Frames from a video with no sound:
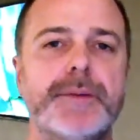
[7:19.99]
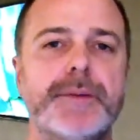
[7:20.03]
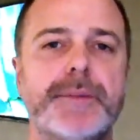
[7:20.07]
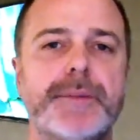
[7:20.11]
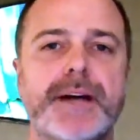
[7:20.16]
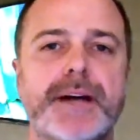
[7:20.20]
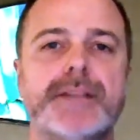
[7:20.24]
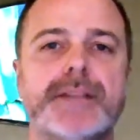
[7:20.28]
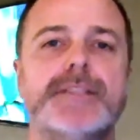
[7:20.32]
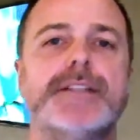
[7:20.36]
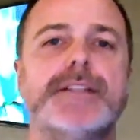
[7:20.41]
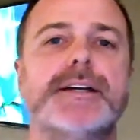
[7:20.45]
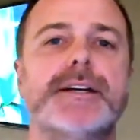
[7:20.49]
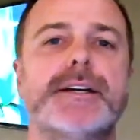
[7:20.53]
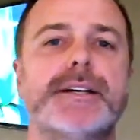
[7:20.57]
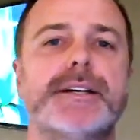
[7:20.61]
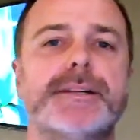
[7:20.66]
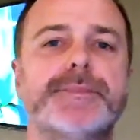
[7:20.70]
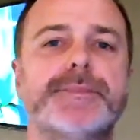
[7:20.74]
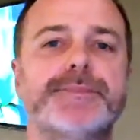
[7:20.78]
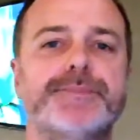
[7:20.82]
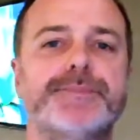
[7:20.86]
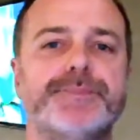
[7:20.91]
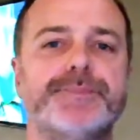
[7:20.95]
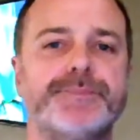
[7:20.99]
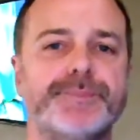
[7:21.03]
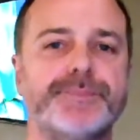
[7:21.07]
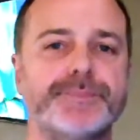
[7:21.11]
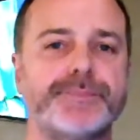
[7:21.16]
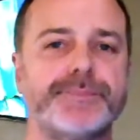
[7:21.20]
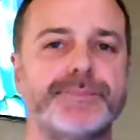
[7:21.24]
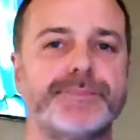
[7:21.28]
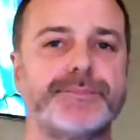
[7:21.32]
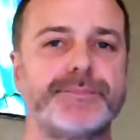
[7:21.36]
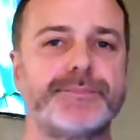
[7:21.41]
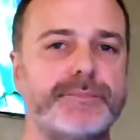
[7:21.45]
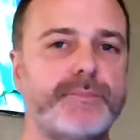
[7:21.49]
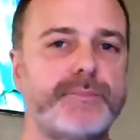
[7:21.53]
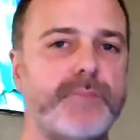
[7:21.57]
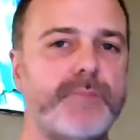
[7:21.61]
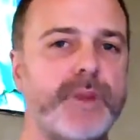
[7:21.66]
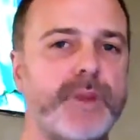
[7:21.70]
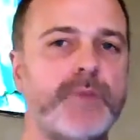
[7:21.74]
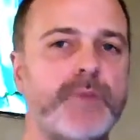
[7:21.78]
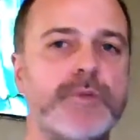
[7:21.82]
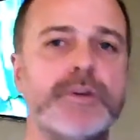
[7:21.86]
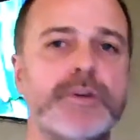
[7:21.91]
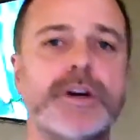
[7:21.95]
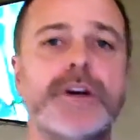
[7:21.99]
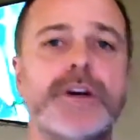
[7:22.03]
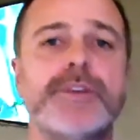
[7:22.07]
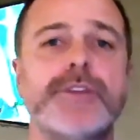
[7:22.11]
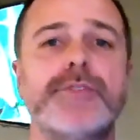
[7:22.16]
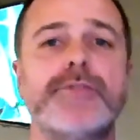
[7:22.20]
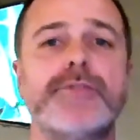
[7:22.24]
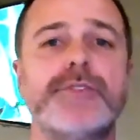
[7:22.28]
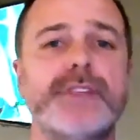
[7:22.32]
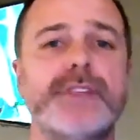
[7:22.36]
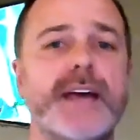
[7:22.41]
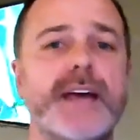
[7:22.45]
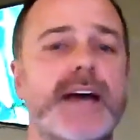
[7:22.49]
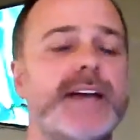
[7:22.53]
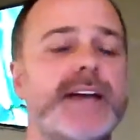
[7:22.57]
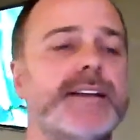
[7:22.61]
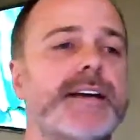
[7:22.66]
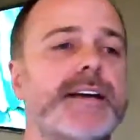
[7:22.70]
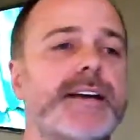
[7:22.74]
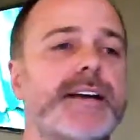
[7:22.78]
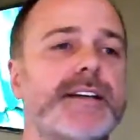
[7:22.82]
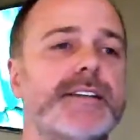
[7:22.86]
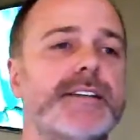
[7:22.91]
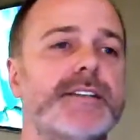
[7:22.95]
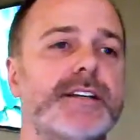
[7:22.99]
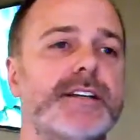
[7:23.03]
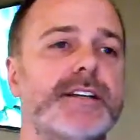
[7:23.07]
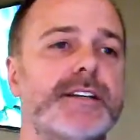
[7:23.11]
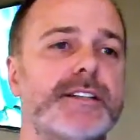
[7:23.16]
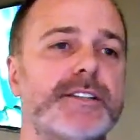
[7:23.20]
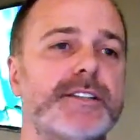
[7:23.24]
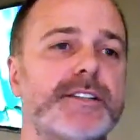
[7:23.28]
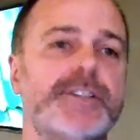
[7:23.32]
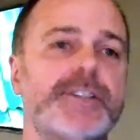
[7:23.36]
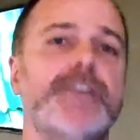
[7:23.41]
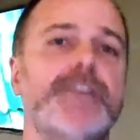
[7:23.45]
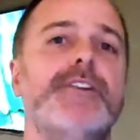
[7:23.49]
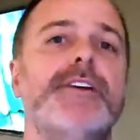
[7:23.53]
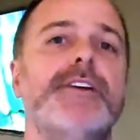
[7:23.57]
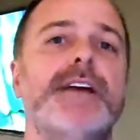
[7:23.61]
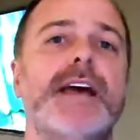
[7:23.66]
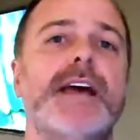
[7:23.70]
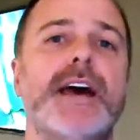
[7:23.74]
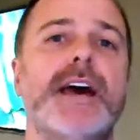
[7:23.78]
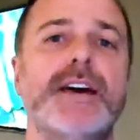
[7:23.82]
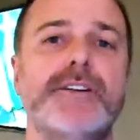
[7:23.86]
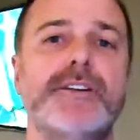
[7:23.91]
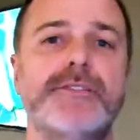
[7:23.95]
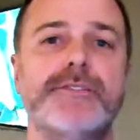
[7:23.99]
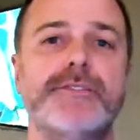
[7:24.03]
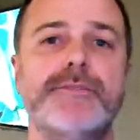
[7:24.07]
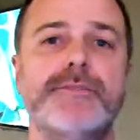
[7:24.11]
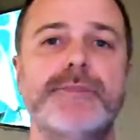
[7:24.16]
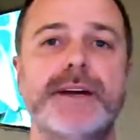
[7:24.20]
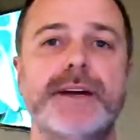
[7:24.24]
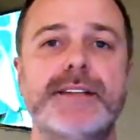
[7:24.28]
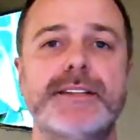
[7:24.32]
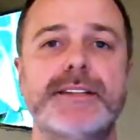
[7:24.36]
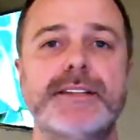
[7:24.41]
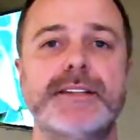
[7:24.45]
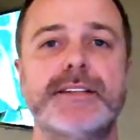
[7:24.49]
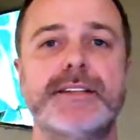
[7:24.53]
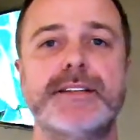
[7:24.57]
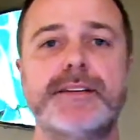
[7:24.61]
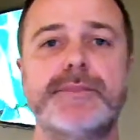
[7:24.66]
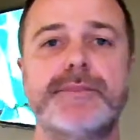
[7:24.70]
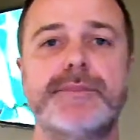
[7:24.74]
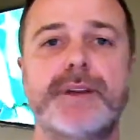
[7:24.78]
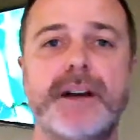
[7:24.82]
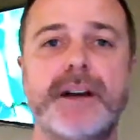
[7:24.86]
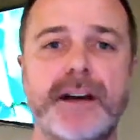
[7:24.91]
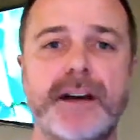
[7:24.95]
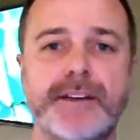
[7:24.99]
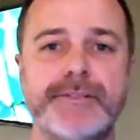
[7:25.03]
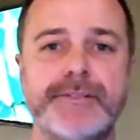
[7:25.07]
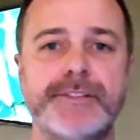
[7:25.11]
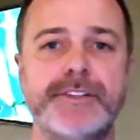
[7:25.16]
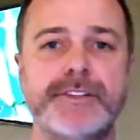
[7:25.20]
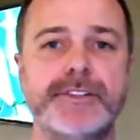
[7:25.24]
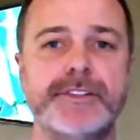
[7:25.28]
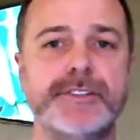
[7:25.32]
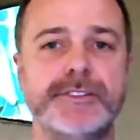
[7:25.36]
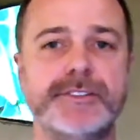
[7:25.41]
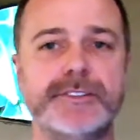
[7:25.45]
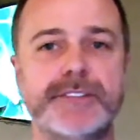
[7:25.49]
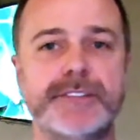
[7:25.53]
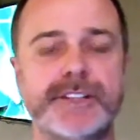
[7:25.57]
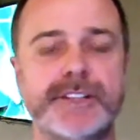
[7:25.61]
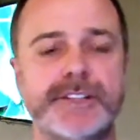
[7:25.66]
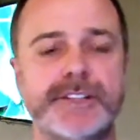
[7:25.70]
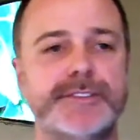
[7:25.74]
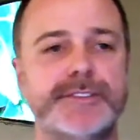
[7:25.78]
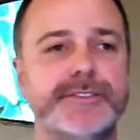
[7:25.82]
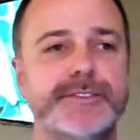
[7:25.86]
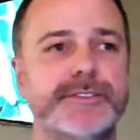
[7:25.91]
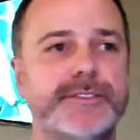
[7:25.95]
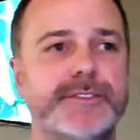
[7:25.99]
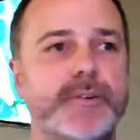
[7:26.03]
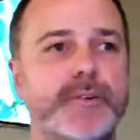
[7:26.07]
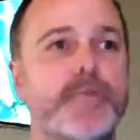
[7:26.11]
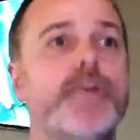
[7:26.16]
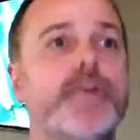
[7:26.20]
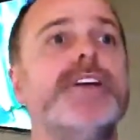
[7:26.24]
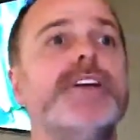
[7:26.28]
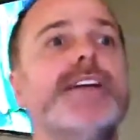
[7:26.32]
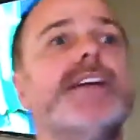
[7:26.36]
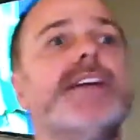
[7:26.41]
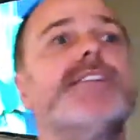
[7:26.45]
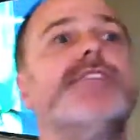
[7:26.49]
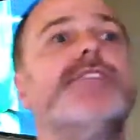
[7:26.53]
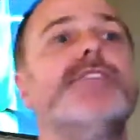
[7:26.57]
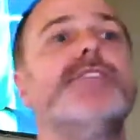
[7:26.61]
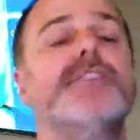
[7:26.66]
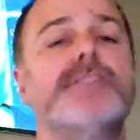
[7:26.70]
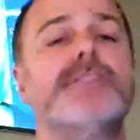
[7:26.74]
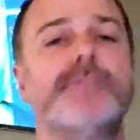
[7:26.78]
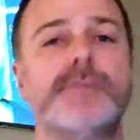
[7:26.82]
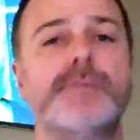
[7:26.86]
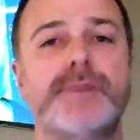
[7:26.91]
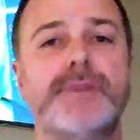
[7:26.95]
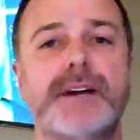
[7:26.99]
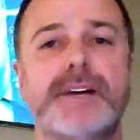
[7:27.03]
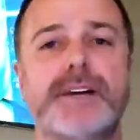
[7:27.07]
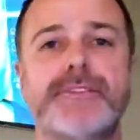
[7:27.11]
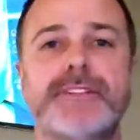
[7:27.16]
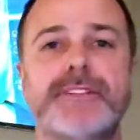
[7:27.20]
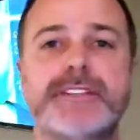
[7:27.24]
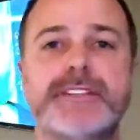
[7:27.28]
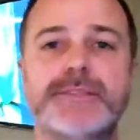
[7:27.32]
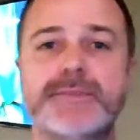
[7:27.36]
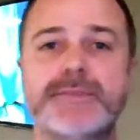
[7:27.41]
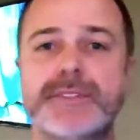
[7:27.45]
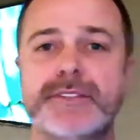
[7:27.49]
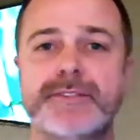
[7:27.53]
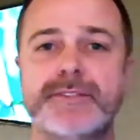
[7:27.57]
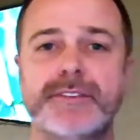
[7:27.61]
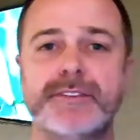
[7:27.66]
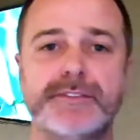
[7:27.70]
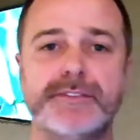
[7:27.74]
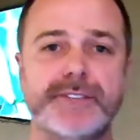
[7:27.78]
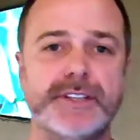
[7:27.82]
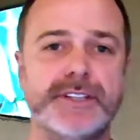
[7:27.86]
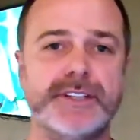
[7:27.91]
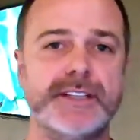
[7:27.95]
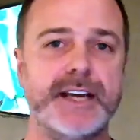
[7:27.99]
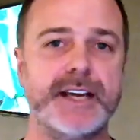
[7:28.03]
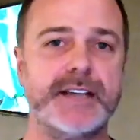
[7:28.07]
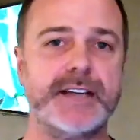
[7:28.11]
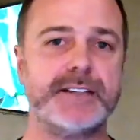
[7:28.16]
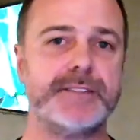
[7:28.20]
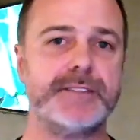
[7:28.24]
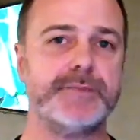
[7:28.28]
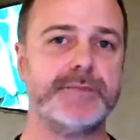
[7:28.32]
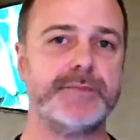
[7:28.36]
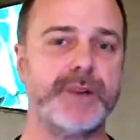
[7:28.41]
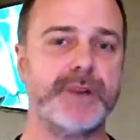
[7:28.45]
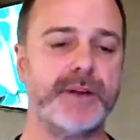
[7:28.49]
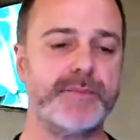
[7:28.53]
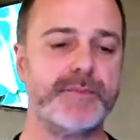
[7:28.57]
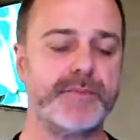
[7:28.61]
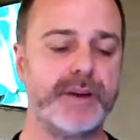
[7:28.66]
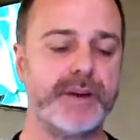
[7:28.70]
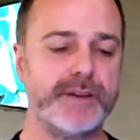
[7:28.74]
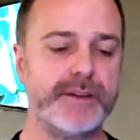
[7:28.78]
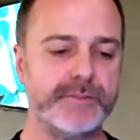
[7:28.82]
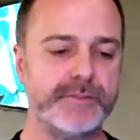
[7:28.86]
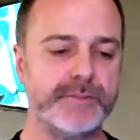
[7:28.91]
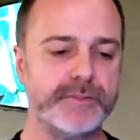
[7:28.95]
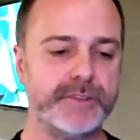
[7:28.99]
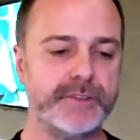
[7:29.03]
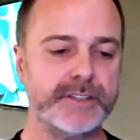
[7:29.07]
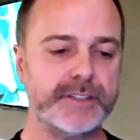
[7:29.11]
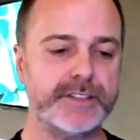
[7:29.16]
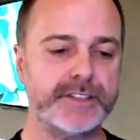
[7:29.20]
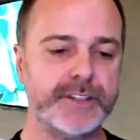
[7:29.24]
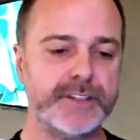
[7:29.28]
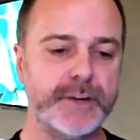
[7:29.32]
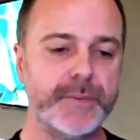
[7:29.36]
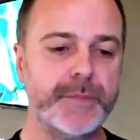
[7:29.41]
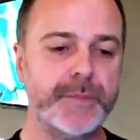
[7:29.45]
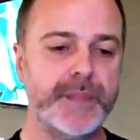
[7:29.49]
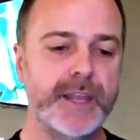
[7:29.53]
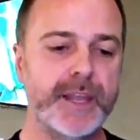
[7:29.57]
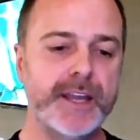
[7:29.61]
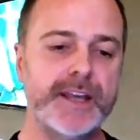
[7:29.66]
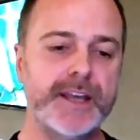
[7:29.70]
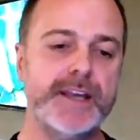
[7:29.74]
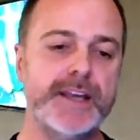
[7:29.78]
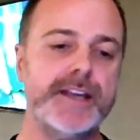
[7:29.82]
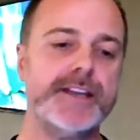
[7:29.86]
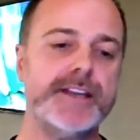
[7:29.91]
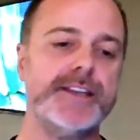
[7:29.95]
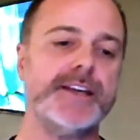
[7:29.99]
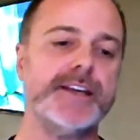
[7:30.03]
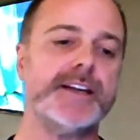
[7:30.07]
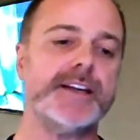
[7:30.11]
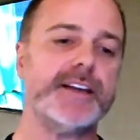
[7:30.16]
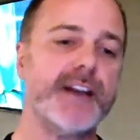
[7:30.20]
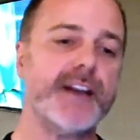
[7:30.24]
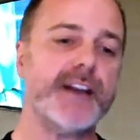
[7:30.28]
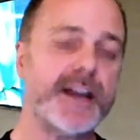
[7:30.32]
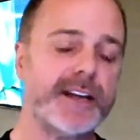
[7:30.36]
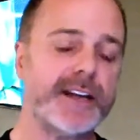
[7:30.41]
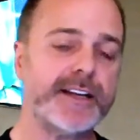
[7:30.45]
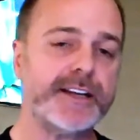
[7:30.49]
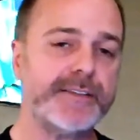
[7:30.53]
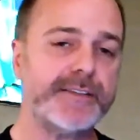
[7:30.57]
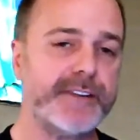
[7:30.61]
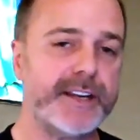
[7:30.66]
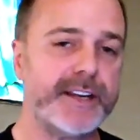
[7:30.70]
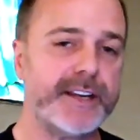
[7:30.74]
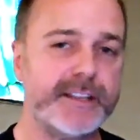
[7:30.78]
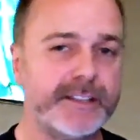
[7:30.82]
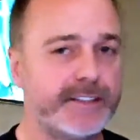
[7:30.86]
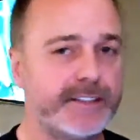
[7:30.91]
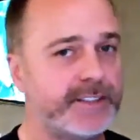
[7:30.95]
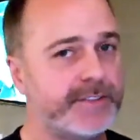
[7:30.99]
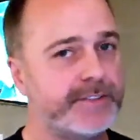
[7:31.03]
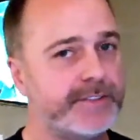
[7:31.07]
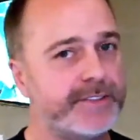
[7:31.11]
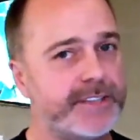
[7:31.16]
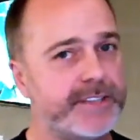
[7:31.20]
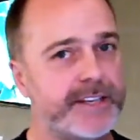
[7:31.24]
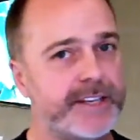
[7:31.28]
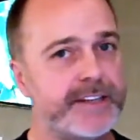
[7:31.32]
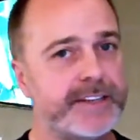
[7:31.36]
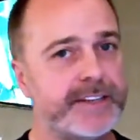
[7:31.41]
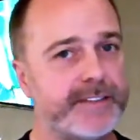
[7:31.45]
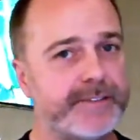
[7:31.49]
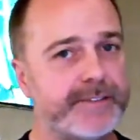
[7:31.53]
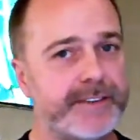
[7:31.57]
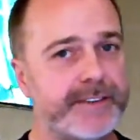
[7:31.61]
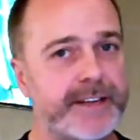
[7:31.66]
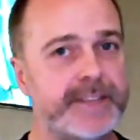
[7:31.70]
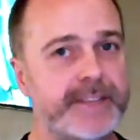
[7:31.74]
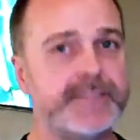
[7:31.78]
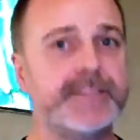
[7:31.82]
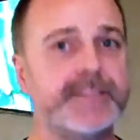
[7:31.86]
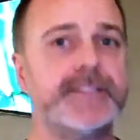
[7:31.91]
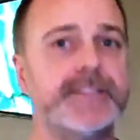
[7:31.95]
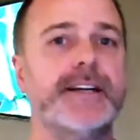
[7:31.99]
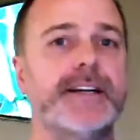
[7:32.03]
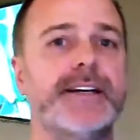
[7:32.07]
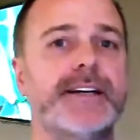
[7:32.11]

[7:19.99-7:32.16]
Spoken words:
But we'll go through that and show you how to basically apply for your, or what you need to know to apply for this specific for your tax private ruling. So in the unlikely event you're still sitting on the fence,